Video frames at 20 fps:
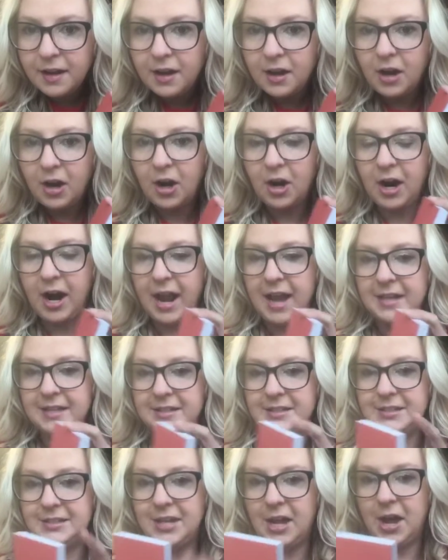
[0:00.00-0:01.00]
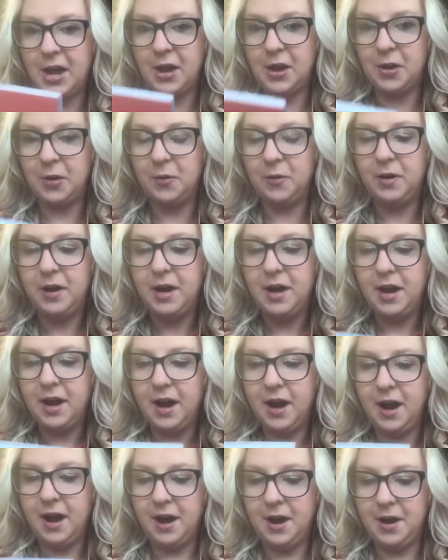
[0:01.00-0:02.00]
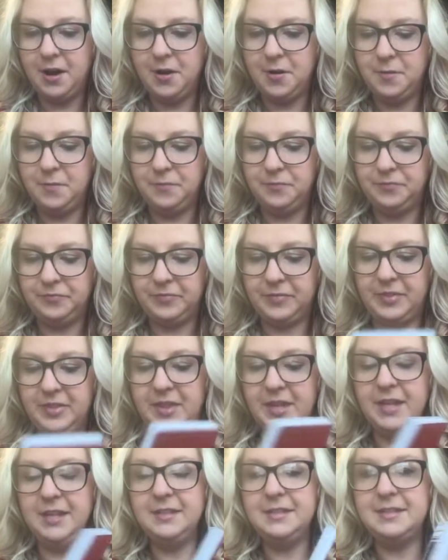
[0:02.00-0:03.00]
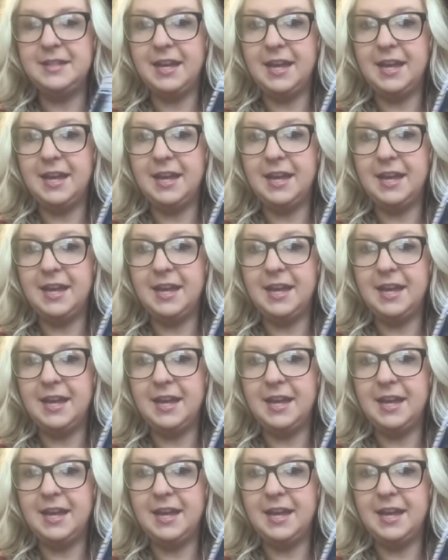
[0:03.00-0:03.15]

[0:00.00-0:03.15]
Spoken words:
All right, so this